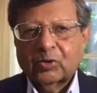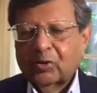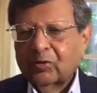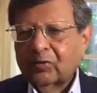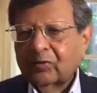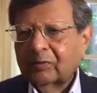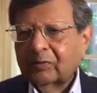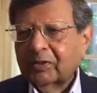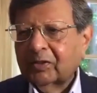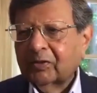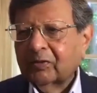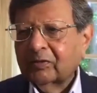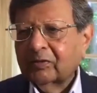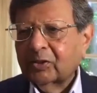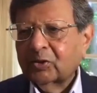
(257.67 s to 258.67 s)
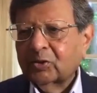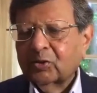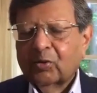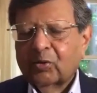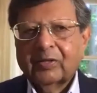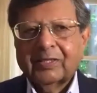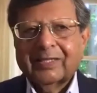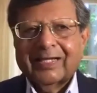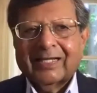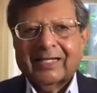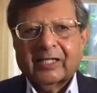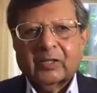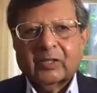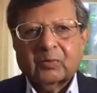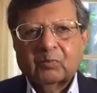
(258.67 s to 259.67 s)
zone because the zone
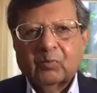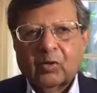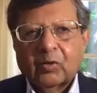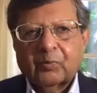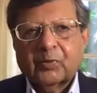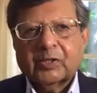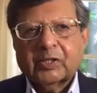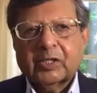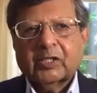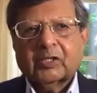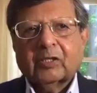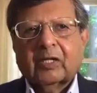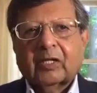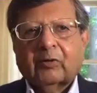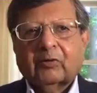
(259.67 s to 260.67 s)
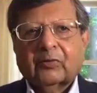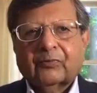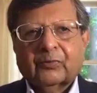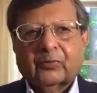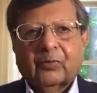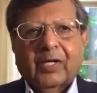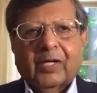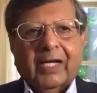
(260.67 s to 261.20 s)
gets more potential out of you